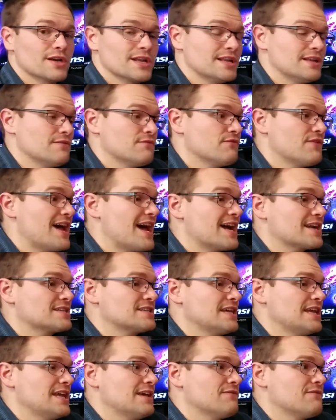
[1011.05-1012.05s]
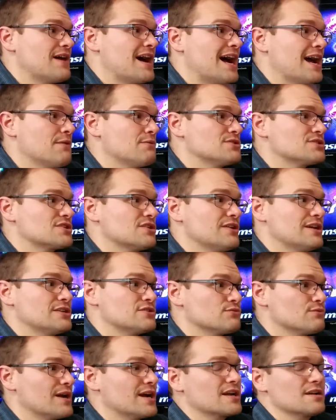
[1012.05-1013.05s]
And in fact, if I was going
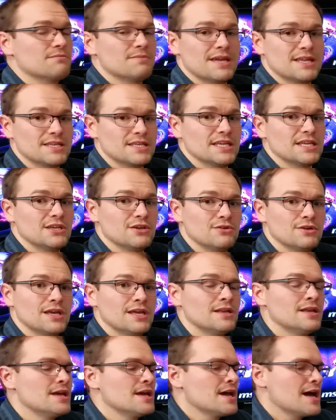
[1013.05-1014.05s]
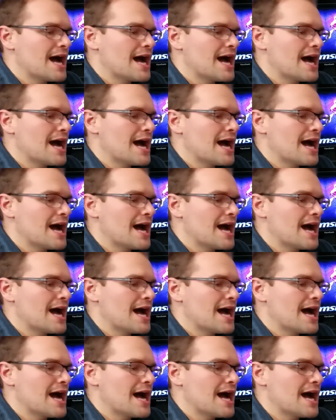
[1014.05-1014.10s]
to recommend a unit,